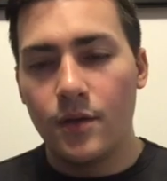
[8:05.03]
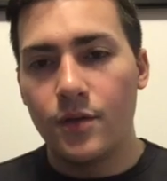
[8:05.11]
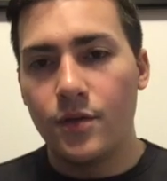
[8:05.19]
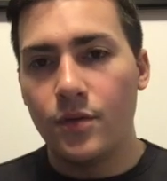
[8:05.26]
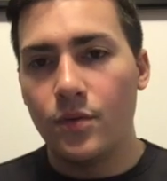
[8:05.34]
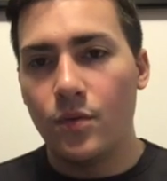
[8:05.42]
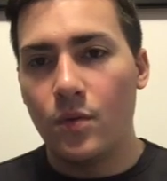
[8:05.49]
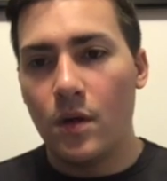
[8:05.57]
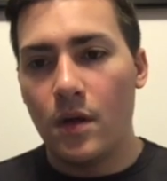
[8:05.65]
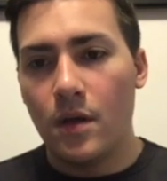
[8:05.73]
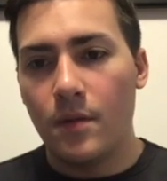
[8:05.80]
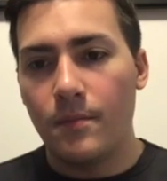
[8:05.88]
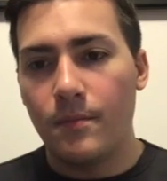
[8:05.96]

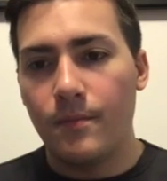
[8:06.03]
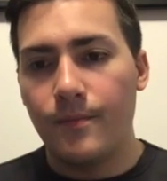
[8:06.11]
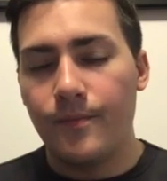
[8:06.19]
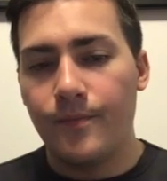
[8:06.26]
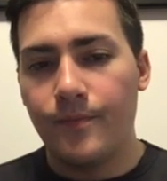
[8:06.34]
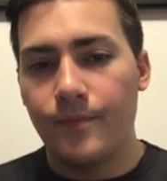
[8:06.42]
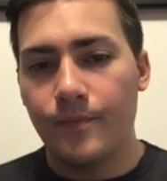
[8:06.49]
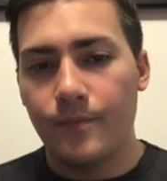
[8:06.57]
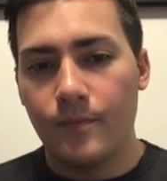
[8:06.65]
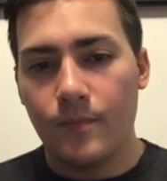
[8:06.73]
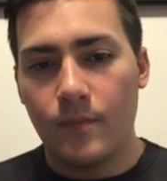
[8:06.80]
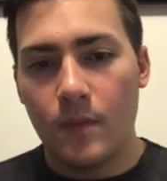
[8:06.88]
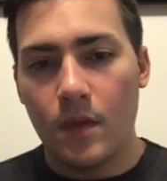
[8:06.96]
to
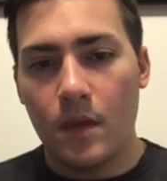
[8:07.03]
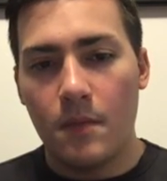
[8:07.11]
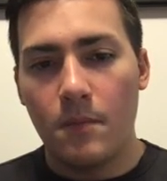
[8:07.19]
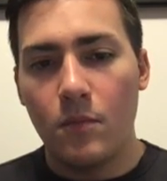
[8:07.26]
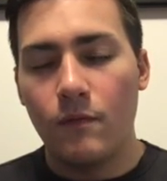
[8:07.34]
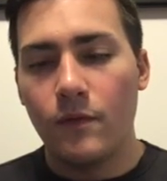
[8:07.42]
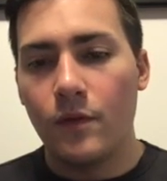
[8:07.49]
move